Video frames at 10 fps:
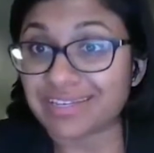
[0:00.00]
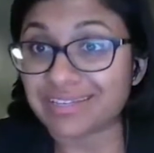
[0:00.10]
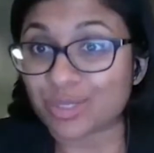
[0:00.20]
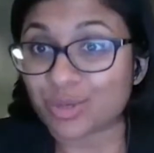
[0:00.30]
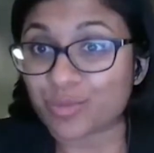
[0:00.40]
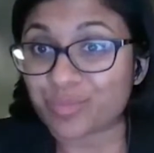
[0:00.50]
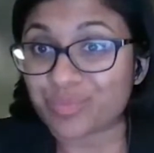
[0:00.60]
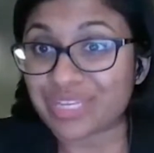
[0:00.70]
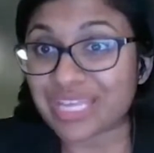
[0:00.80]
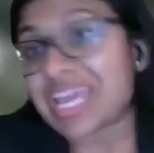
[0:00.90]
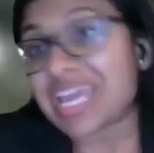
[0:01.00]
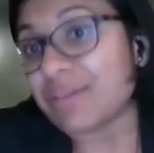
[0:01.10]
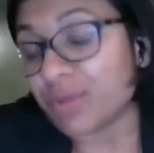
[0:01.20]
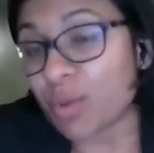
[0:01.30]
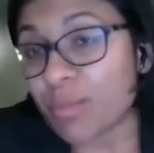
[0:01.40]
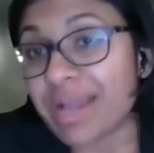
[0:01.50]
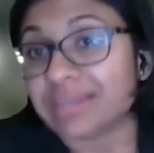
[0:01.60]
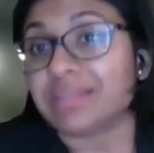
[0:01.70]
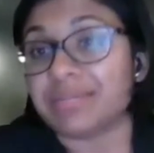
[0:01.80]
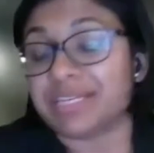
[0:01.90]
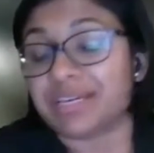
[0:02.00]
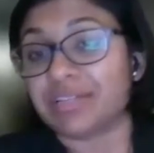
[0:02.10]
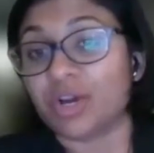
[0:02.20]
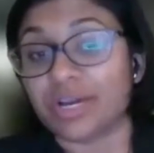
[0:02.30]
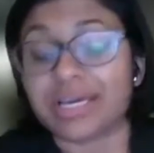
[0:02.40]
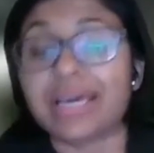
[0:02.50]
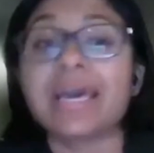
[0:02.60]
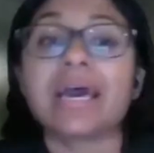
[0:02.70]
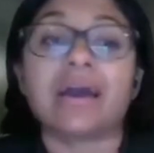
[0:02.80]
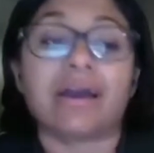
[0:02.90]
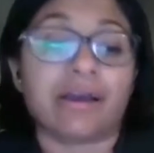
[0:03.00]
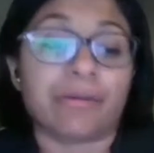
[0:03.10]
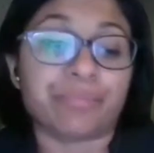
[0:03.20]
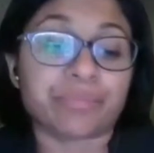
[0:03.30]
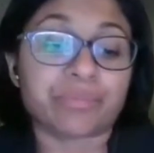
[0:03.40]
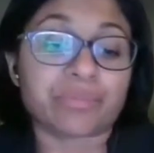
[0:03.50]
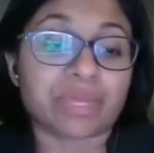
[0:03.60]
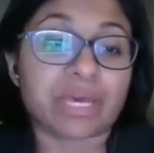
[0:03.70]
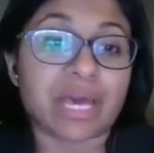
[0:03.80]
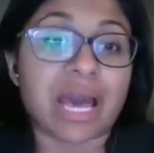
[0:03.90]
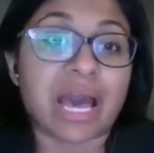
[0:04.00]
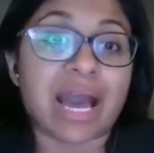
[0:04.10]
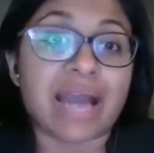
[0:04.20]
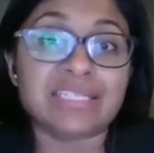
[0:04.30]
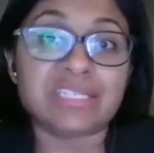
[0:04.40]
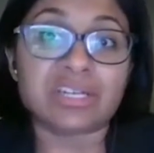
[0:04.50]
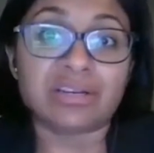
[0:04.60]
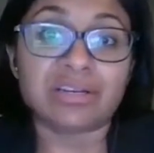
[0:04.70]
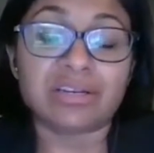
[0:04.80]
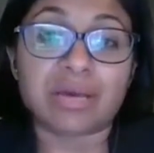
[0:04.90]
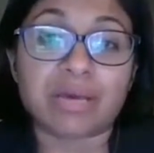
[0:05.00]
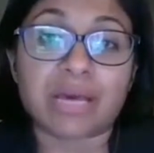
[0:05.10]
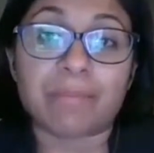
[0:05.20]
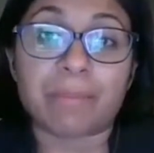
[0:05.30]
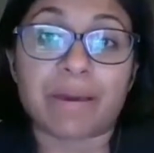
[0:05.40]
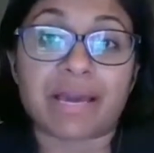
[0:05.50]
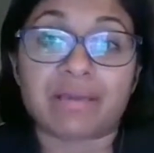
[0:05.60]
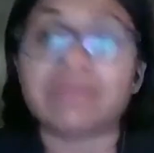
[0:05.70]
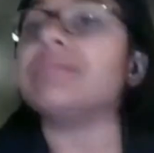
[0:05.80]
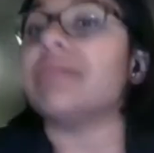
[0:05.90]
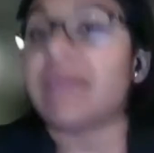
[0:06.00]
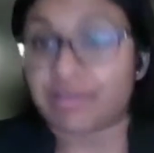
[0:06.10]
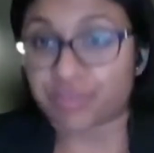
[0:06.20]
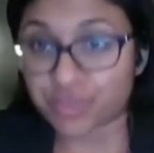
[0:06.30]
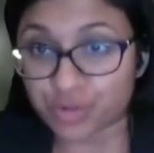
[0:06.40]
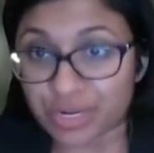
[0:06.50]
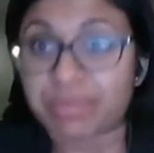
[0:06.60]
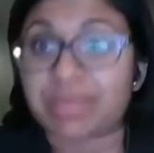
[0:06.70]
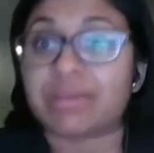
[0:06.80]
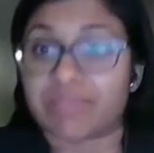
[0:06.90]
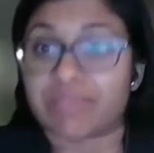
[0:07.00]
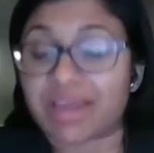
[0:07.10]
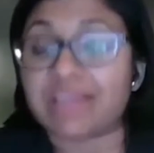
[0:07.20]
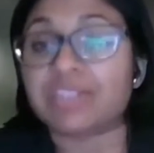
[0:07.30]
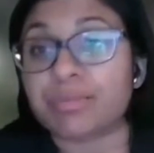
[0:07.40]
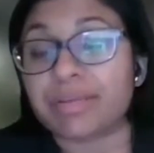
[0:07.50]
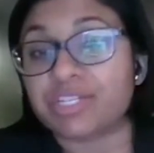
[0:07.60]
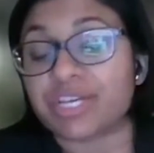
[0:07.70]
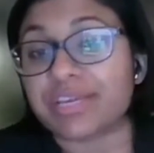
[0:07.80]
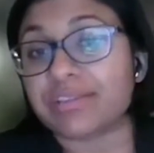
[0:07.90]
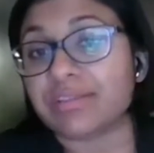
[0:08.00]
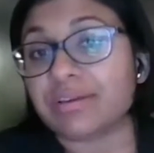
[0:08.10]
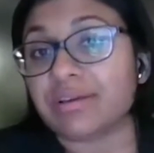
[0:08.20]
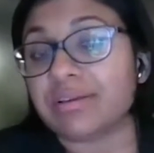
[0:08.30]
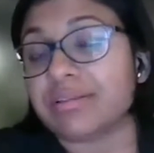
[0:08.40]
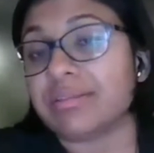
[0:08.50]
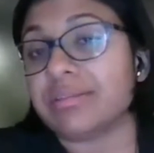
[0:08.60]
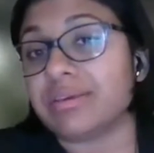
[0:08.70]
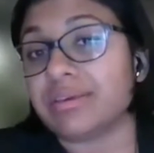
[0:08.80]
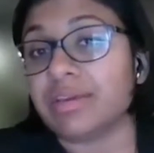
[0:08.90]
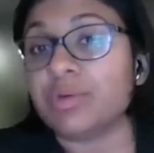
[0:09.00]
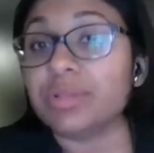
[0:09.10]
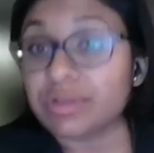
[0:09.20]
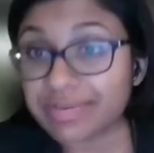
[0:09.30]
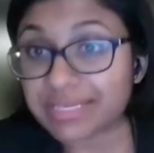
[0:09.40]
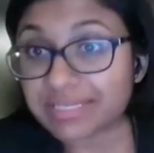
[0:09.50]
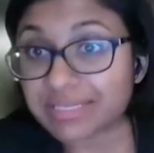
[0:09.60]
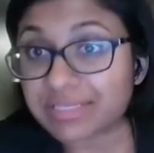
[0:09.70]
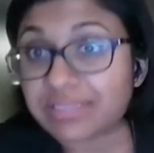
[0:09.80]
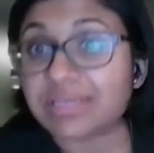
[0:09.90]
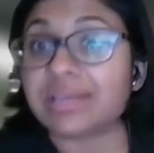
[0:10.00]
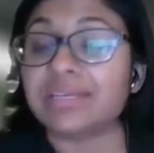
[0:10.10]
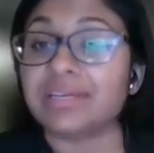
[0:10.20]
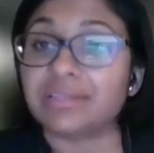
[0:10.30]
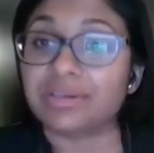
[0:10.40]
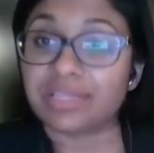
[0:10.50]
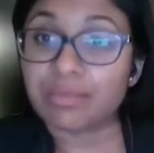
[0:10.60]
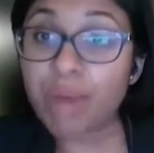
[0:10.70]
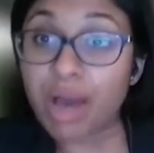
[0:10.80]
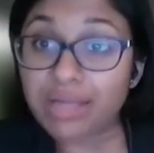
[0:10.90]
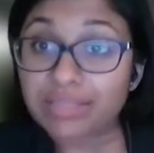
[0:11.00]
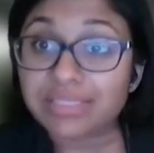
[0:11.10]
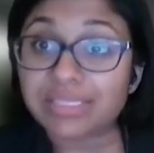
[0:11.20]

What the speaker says: So if you don't mind, let me take a look. I start by, after the draping and all that, I start by checking the inguinal creases. I take a look at the mons.